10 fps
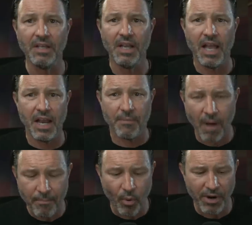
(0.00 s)
And, and my
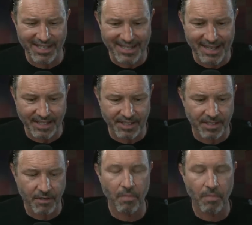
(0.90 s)
point is this